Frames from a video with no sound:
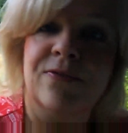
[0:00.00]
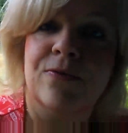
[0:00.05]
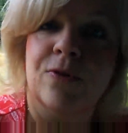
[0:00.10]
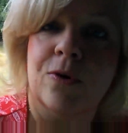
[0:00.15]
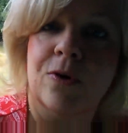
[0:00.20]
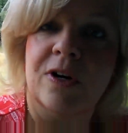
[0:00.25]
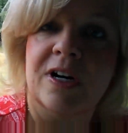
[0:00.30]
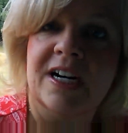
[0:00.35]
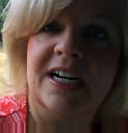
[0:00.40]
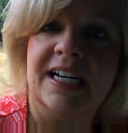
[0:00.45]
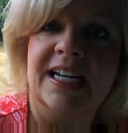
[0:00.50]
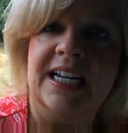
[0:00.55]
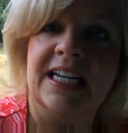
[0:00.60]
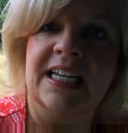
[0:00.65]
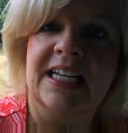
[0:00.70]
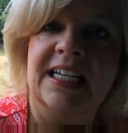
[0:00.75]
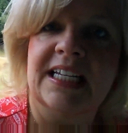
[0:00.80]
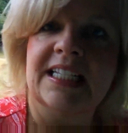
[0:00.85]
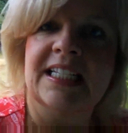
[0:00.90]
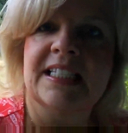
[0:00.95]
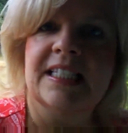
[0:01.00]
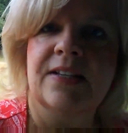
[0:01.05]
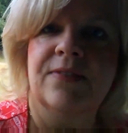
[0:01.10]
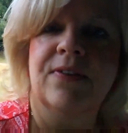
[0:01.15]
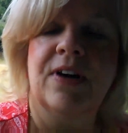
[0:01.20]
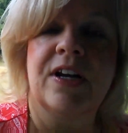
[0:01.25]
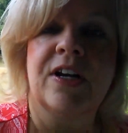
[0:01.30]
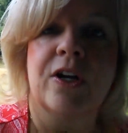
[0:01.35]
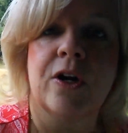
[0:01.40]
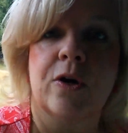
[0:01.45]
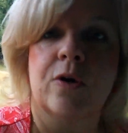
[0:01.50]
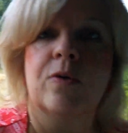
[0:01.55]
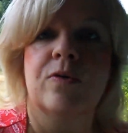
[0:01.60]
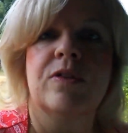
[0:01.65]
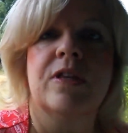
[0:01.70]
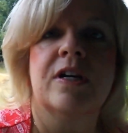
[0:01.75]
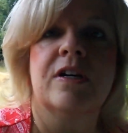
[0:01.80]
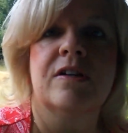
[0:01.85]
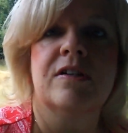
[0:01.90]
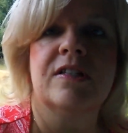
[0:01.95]
for is if I know
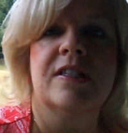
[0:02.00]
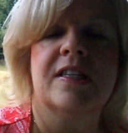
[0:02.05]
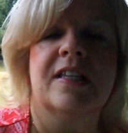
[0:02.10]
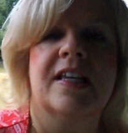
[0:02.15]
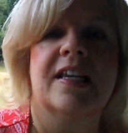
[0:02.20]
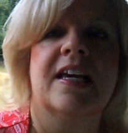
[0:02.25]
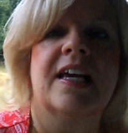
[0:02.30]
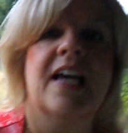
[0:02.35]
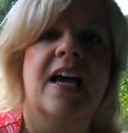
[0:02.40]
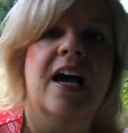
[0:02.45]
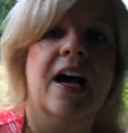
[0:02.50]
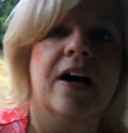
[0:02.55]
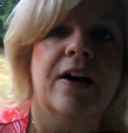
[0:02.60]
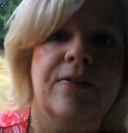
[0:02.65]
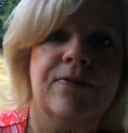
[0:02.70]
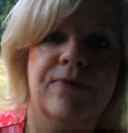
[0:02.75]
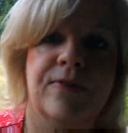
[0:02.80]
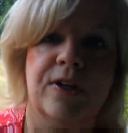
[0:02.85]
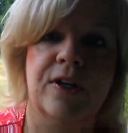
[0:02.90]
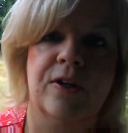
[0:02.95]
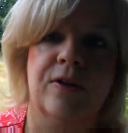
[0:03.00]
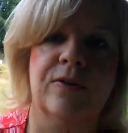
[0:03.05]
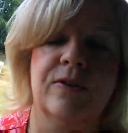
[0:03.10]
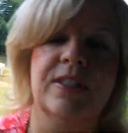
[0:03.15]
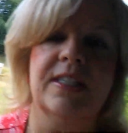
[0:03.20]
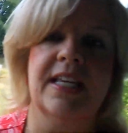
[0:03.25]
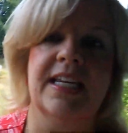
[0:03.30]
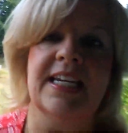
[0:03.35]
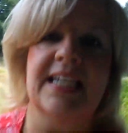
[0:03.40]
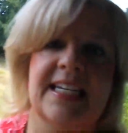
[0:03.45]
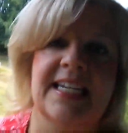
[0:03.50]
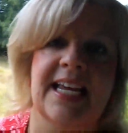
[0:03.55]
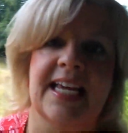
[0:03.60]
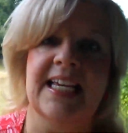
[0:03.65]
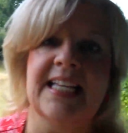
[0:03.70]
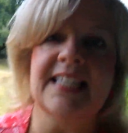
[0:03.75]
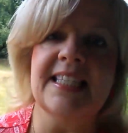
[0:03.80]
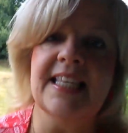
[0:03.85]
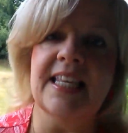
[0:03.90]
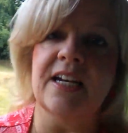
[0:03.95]
there's a few sunny
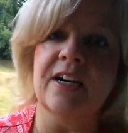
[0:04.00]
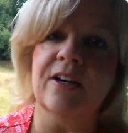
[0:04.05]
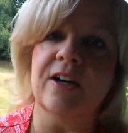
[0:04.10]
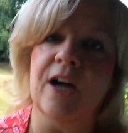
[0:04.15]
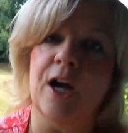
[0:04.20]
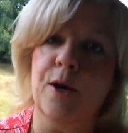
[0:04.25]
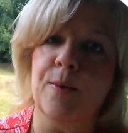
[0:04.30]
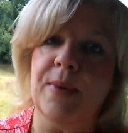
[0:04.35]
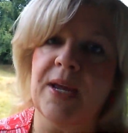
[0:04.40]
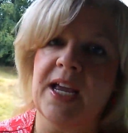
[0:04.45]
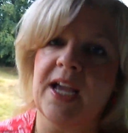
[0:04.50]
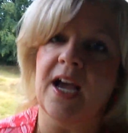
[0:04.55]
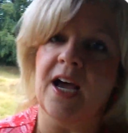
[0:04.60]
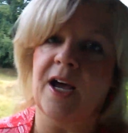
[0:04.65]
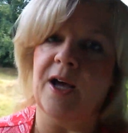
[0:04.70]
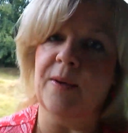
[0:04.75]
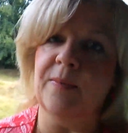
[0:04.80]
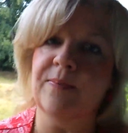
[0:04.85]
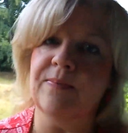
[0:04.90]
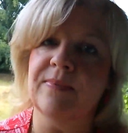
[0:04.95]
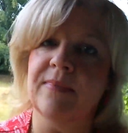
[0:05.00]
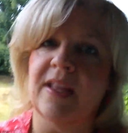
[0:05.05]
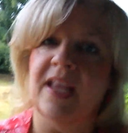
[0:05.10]
days that are coming up,